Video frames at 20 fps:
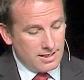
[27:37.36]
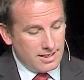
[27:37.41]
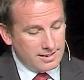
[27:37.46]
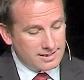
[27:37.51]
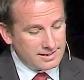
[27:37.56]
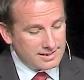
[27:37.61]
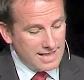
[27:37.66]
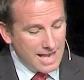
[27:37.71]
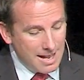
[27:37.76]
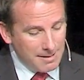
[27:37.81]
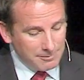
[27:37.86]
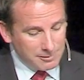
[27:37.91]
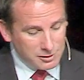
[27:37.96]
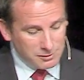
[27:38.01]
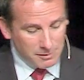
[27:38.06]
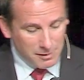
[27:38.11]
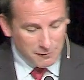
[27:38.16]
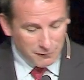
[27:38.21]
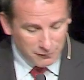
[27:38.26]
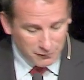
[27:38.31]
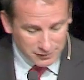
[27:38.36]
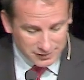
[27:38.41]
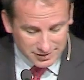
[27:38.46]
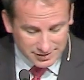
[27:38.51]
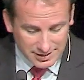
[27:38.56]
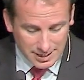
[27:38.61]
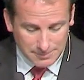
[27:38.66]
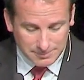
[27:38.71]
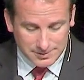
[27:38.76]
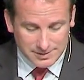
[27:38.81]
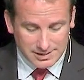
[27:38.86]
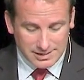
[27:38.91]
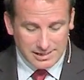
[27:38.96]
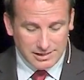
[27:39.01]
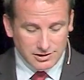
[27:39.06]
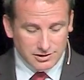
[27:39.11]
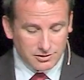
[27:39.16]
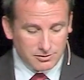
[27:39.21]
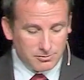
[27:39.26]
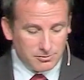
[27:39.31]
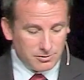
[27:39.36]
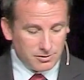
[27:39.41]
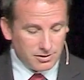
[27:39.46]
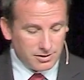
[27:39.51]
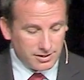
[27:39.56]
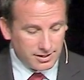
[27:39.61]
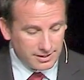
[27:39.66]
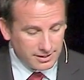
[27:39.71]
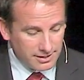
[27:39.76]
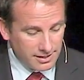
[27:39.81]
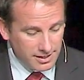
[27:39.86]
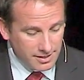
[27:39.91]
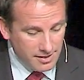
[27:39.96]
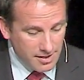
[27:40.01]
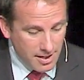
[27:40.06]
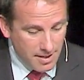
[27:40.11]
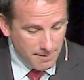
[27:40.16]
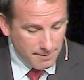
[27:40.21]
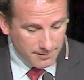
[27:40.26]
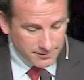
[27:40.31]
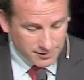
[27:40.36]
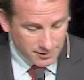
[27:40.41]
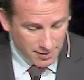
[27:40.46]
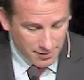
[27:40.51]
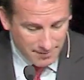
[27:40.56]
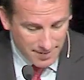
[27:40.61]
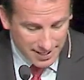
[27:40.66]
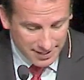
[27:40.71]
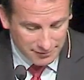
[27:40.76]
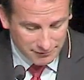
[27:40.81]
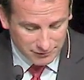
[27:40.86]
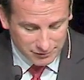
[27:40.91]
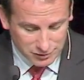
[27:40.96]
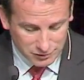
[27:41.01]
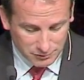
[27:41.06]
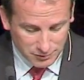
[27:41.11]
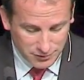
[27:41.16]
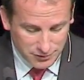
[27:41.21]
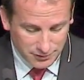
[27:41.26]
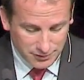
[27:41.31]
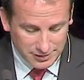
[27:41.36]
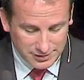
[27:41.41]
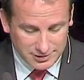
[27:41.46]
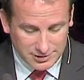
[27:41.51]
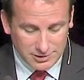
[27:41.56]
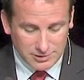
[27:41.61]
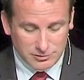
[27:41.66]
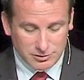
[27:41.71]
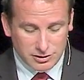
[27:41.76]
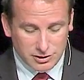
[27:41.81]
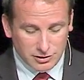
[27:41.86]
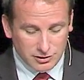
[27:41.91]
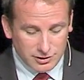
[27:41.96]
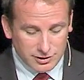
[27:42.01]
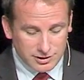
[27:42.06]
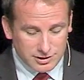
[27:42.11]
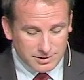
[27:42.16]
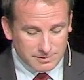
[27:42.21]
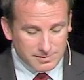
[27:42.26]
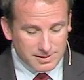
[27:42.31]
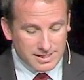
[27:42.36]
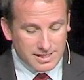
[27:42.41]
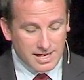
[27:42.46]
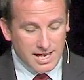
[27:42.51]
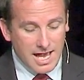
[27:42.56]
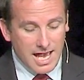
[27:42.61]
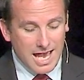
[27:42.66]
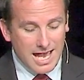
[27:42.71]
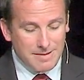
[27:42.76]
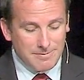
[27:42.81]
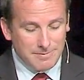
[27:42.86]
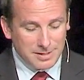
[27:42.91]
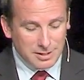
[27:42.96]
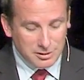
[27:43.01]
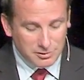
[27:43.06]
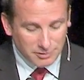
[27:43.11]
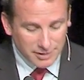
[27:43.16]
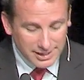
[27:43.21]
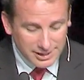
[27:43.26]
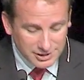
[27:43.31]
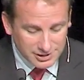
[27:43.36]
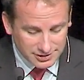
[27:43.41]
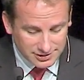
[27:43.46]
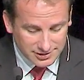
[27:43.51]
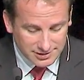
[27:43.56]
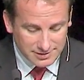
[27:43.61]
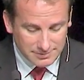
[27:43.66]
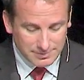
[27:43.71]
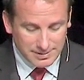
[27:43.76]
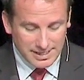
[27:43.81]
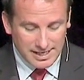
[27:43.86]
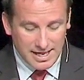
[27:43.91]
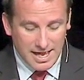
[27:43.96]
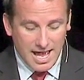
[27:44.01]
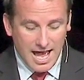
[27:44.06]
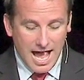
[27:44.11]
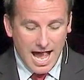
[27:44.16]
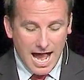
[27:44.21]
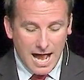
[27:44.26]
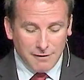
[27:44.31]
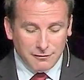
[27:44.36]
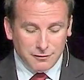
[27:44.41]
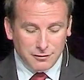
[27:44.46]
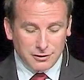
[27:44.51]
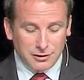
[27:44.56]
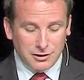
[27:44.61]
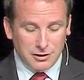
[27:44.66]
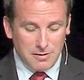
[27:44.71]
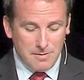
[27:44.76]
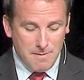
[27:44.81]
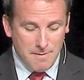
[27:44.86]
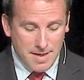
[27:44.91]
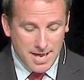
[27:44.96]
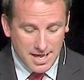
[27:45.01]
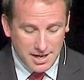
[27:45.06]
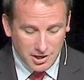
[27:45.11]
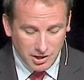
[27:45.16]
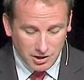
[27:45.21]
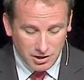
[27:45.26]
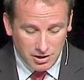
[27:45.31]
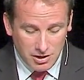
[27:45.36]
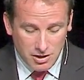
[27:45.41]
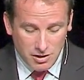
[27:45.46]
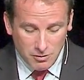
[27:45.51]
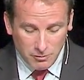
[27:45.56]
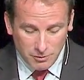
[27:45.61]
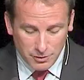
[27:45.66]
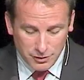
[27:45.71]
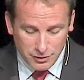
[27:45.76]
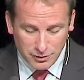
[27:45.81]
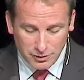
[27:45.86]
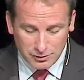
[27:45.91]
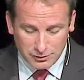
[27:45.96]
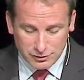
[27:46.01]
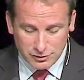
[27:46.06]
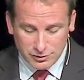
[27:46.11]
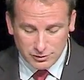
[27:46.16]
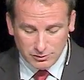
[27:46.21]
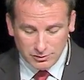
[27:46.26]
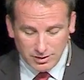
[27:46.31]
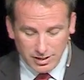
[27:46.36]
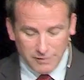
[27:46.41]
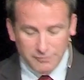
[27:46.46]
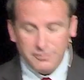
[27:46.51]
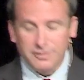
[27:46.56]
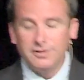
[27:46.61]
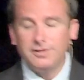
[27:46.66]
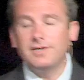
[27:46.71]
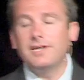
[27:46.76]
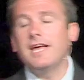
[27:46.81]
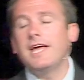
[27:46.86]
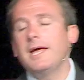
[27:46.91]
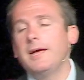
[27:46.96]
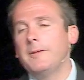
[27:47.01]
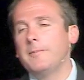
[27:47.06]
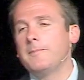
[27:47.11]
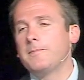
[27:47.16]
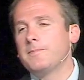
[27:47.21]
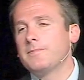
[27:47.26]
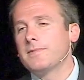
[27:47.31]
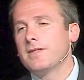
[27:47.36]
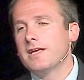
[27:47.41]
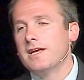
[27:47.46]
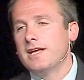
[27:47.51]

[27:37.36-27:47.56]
Establish my footsteps in your word. And then, sorry, back in verse 132 turn to me and be gracious to me after your manner with those who love your name.